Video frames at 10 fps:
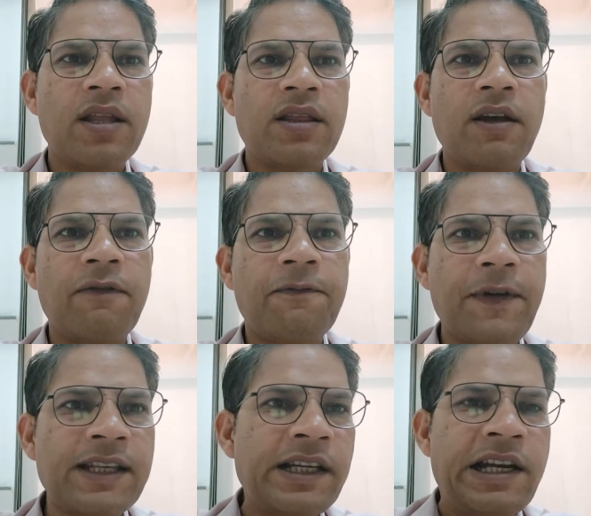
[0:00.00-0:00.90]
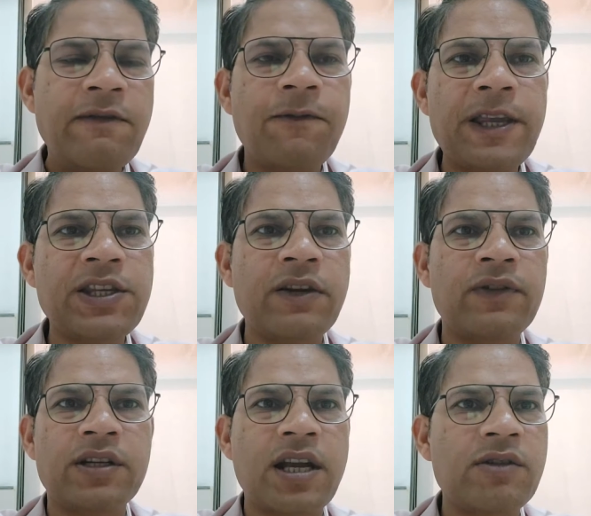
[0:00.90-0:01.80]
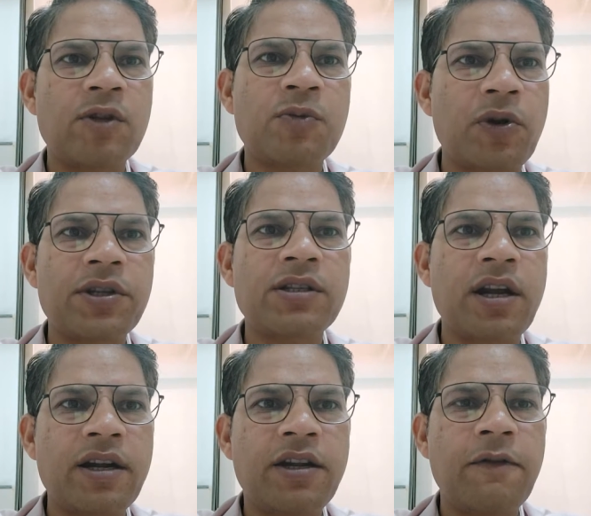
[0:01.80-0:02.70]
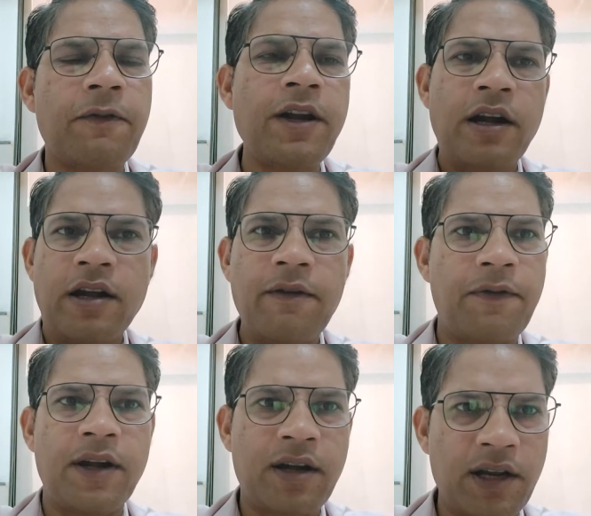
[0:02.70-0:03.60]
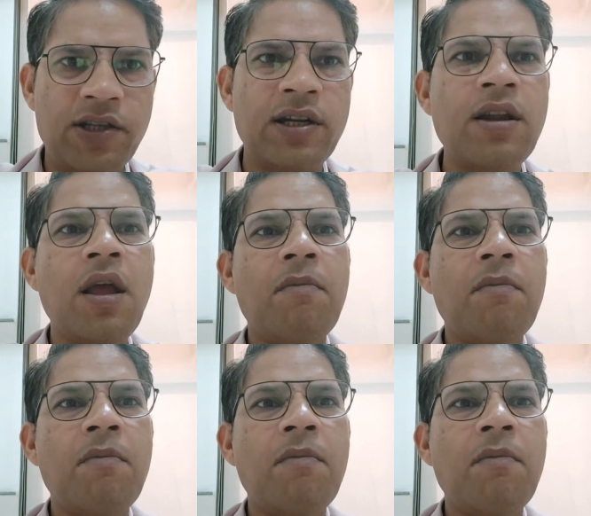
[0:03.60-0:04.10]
the facet and feature of the transverse process are different in different region,